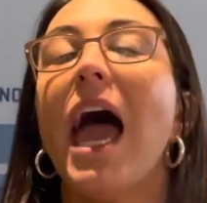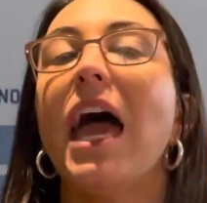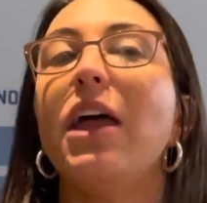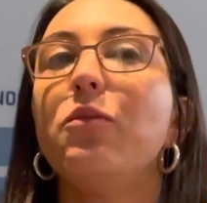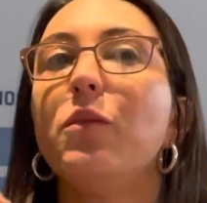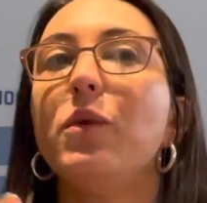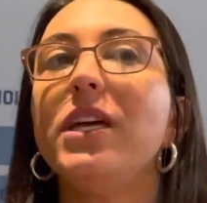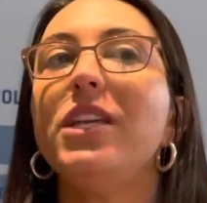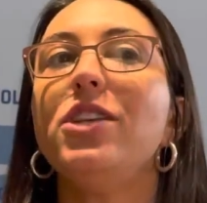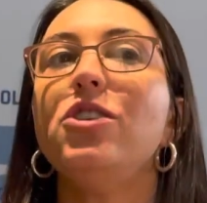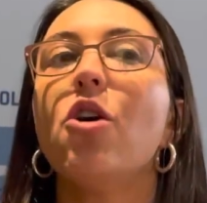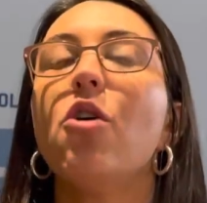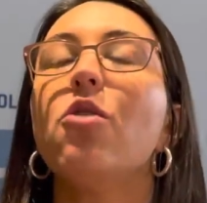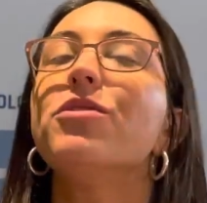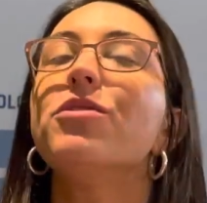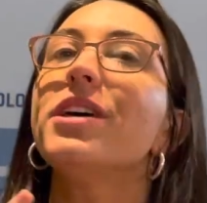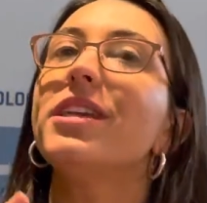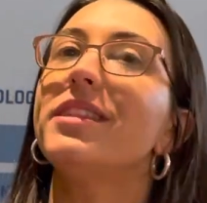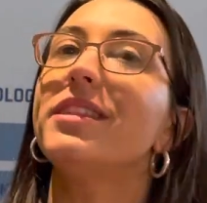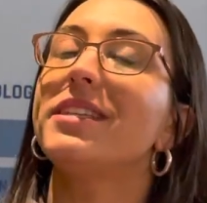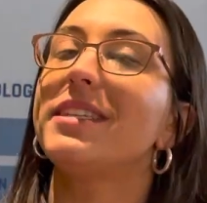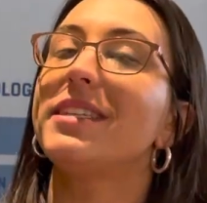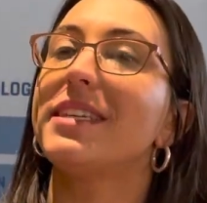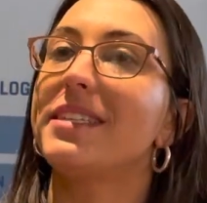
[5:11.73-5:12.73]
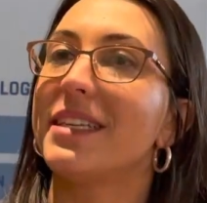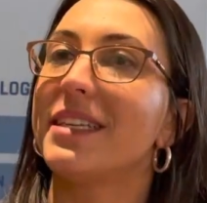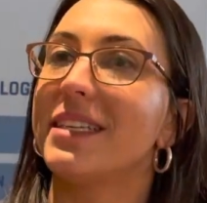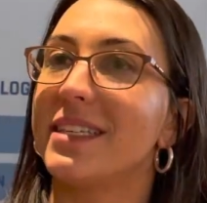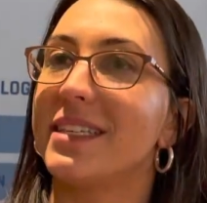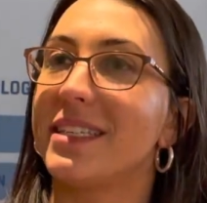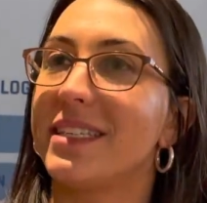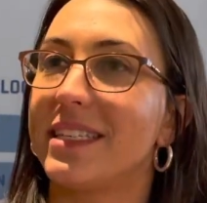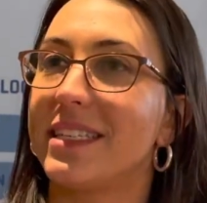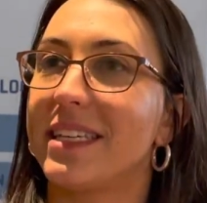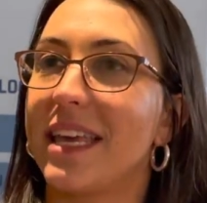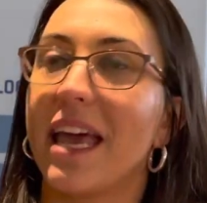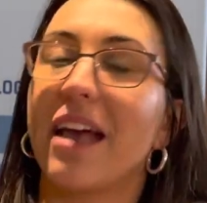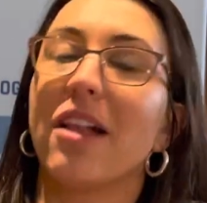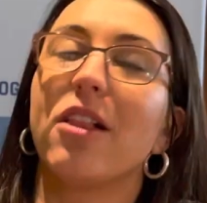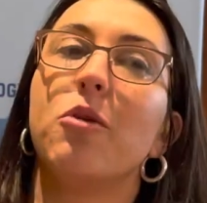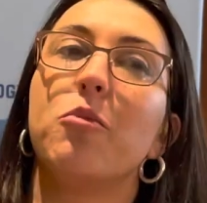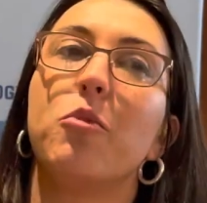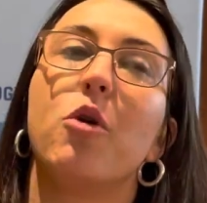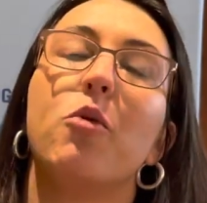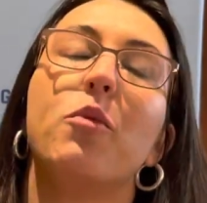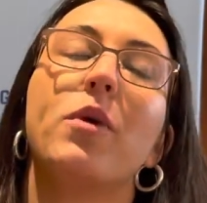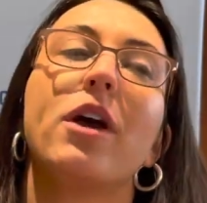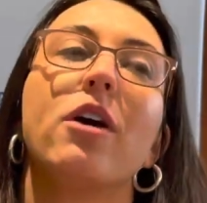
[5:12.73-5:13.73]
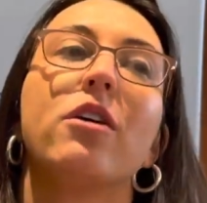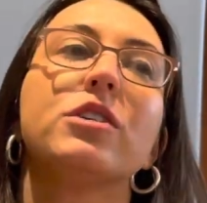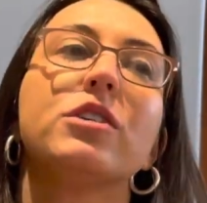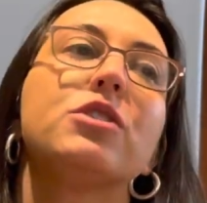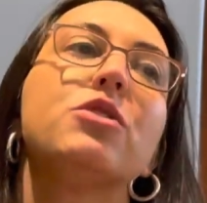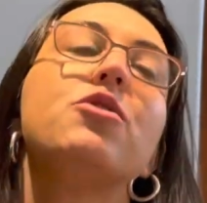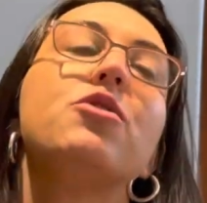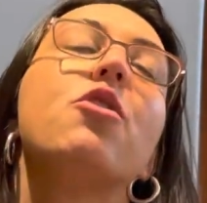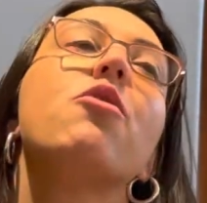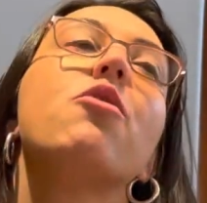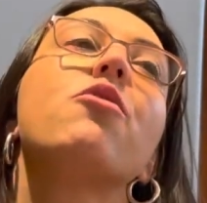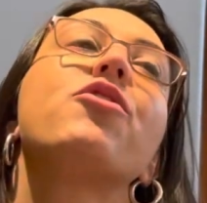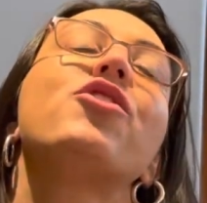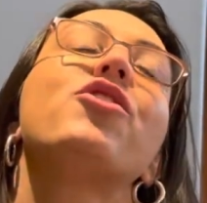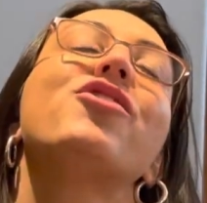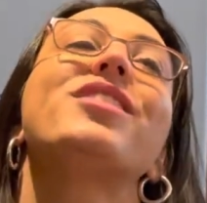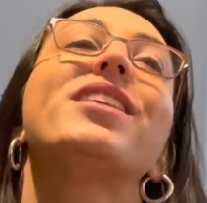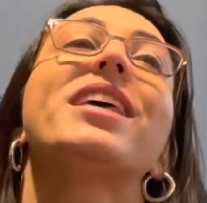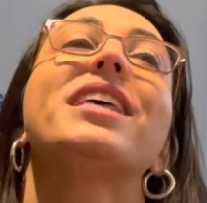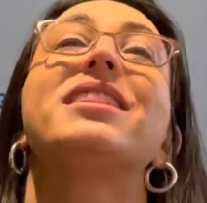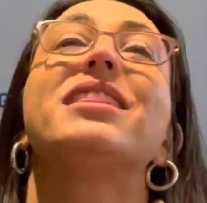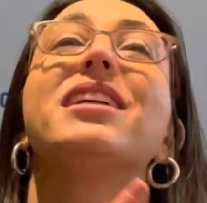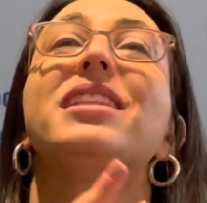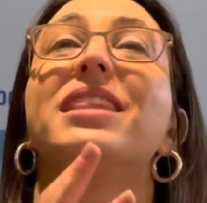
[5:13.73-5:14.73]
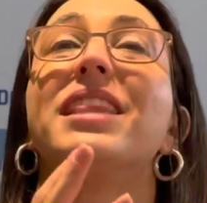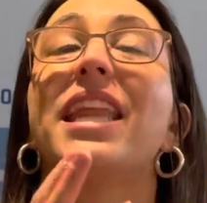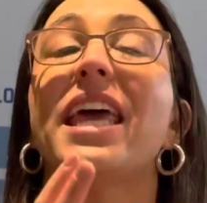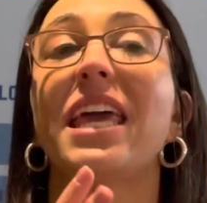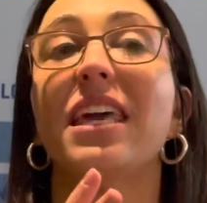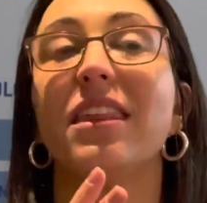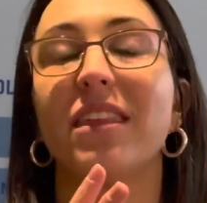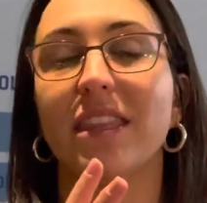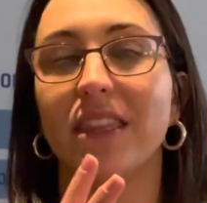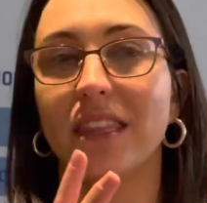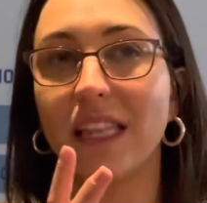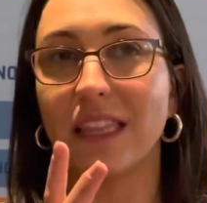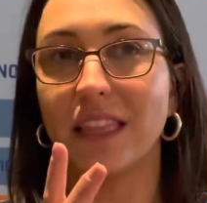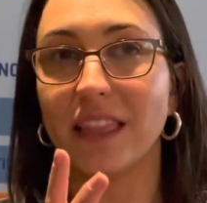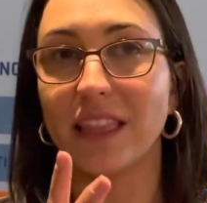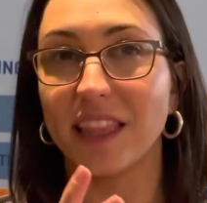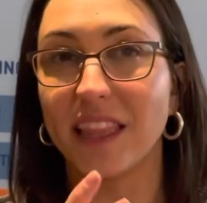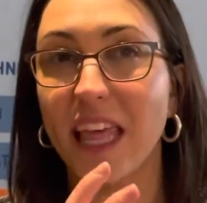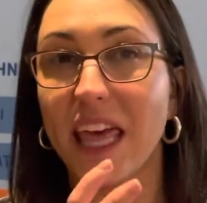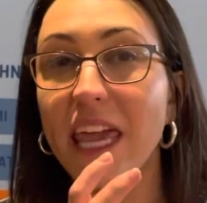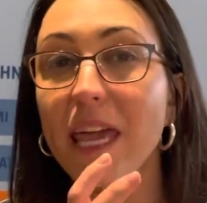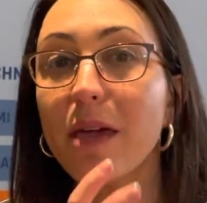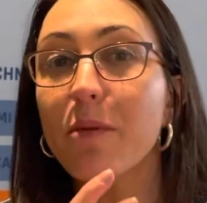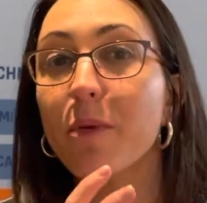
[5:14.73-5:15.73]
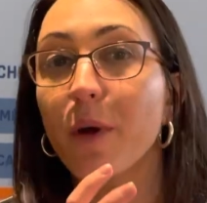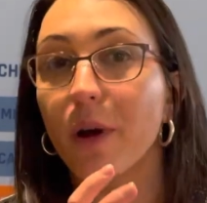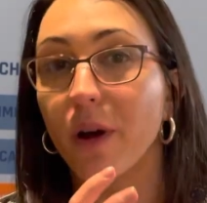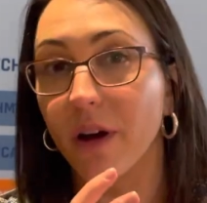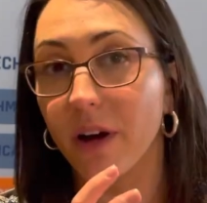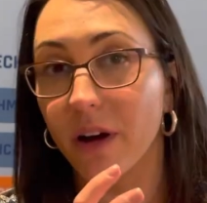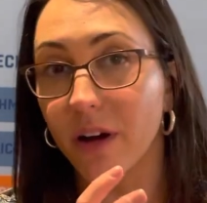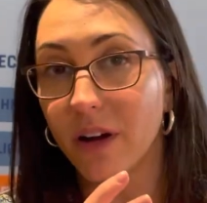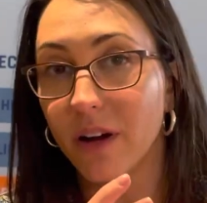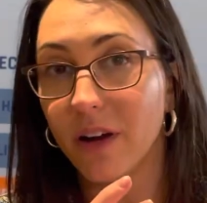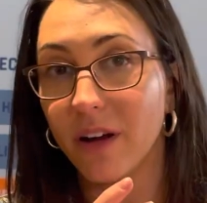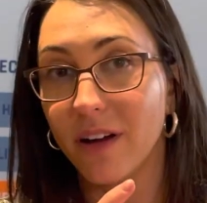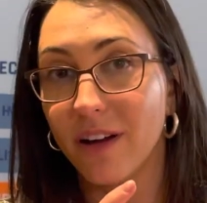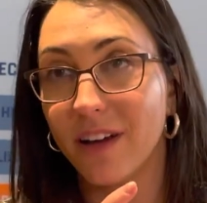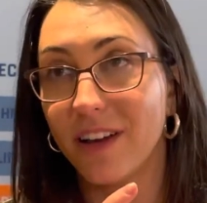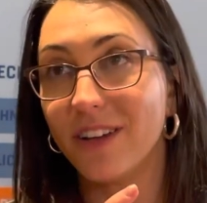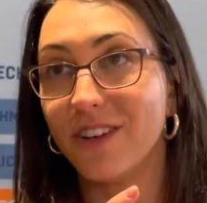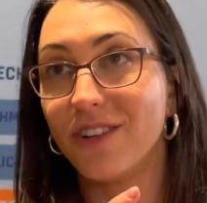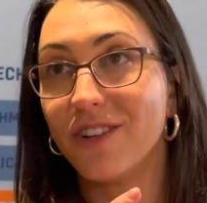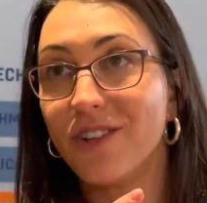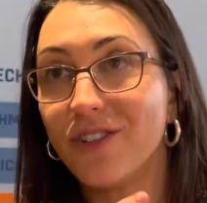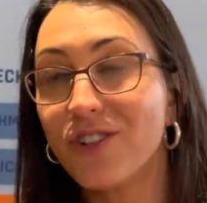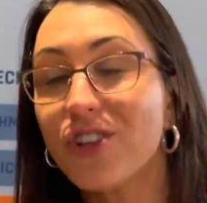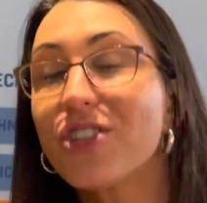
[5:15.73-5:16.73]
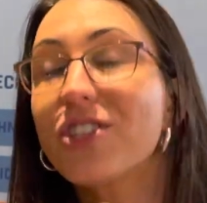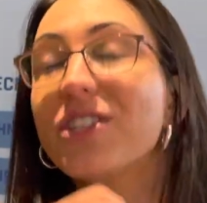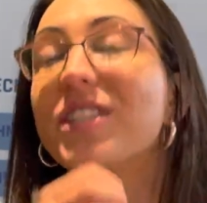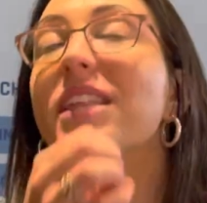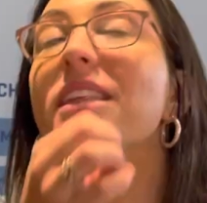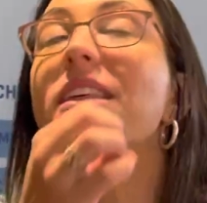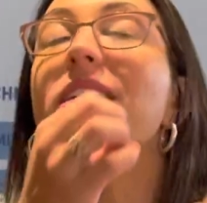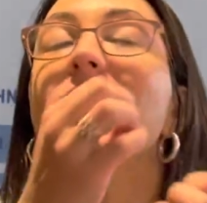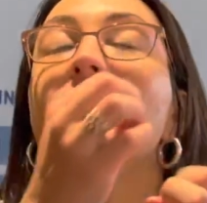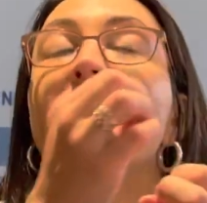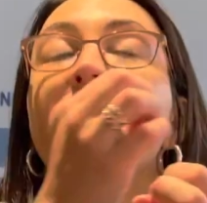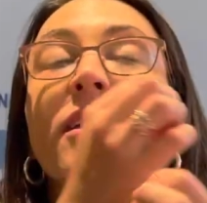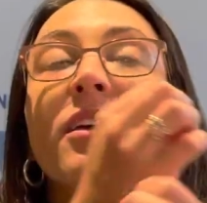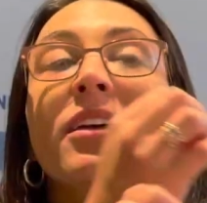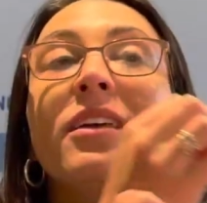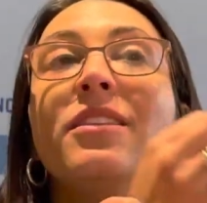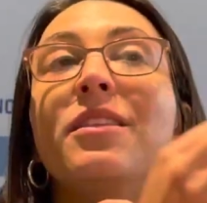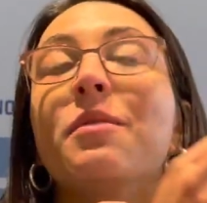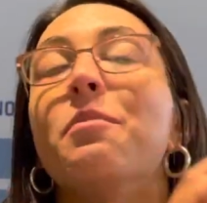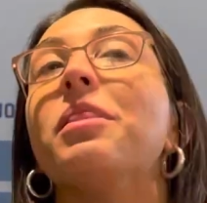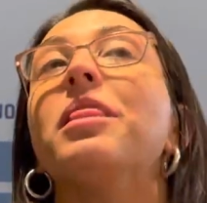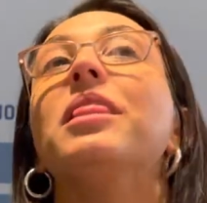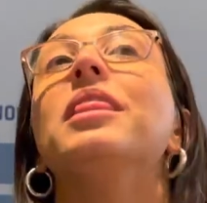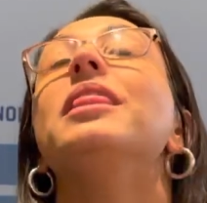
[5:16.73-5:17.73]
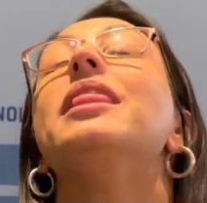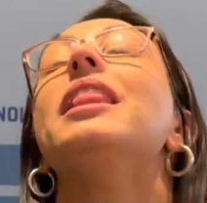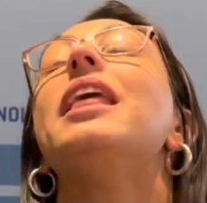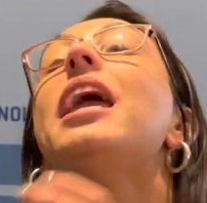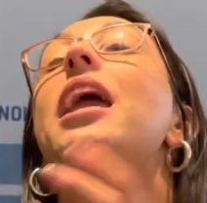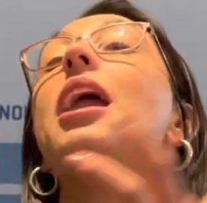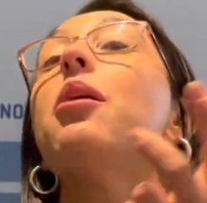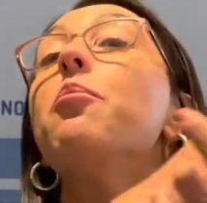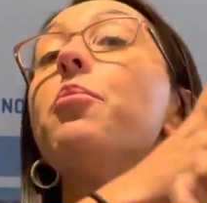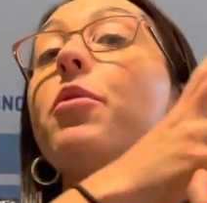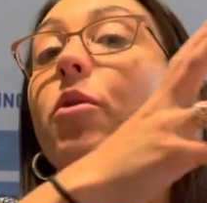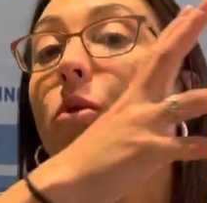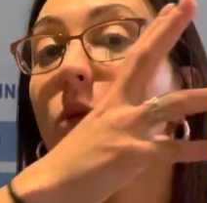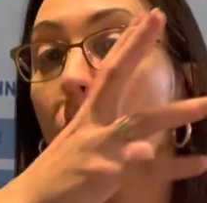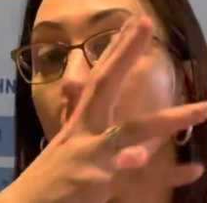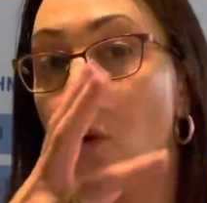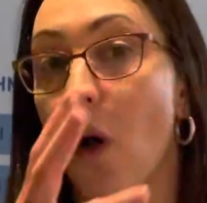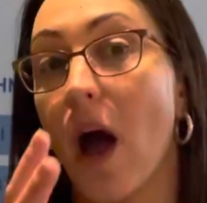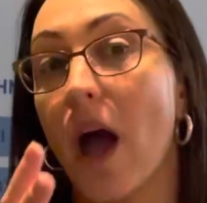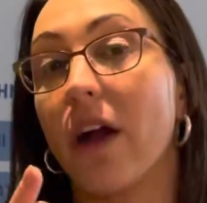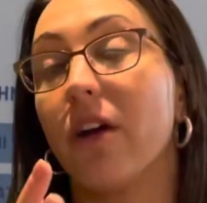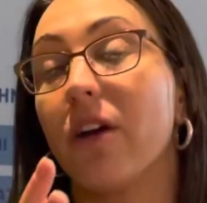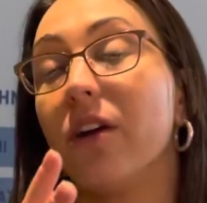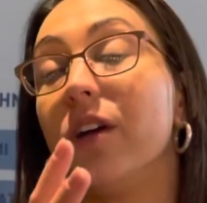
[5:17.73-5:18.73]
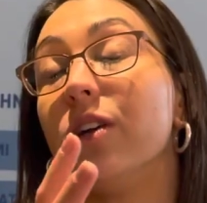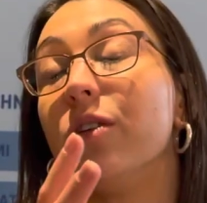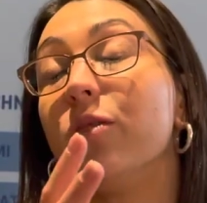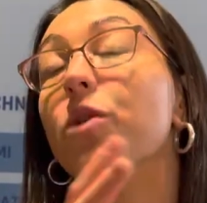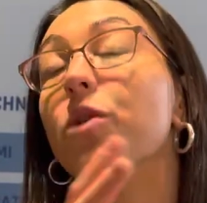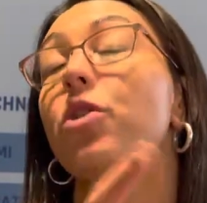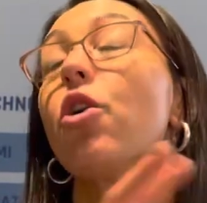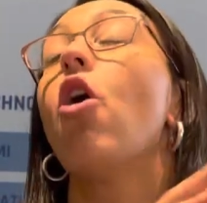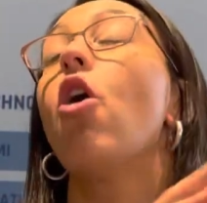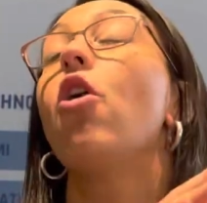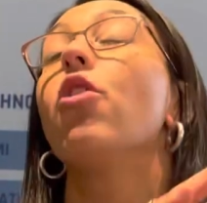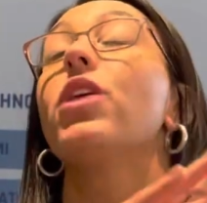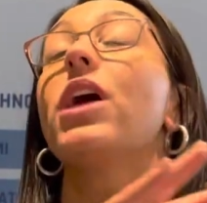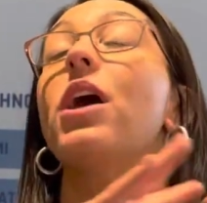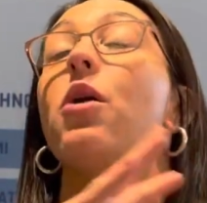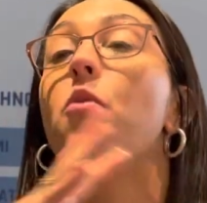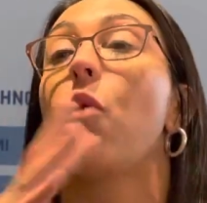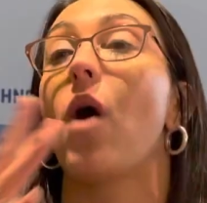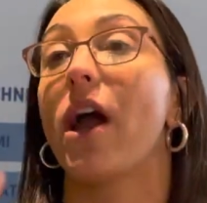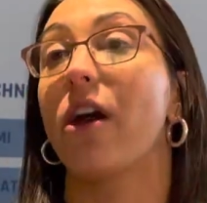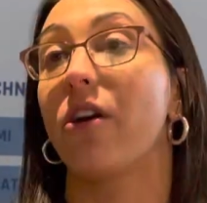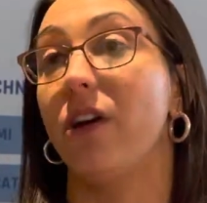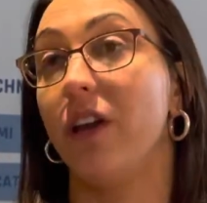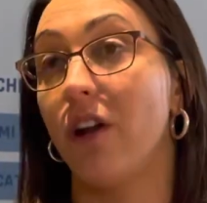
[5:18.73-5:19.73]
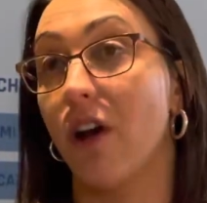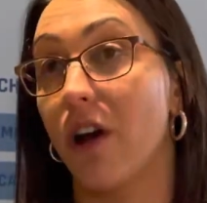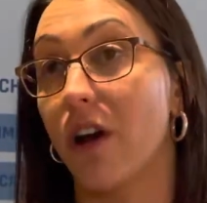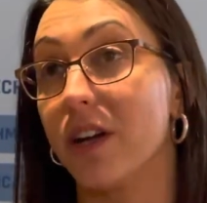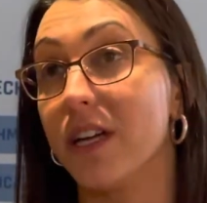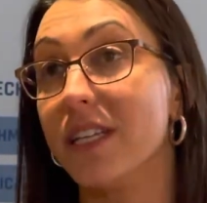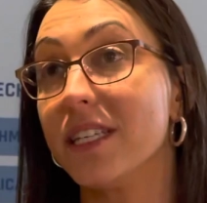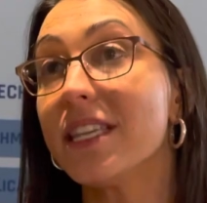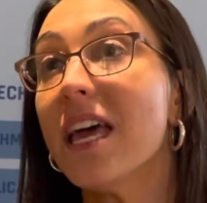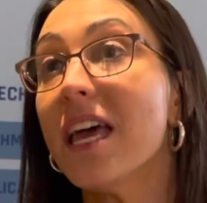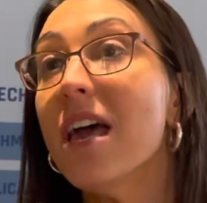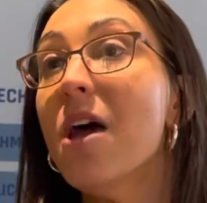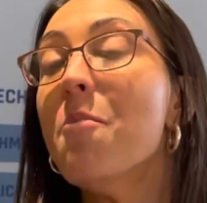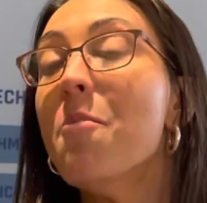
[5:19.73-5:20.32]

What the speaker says: And we know that this isn't scalable. We also know there's like the length and the labor, just the labor required with all that wiring harness.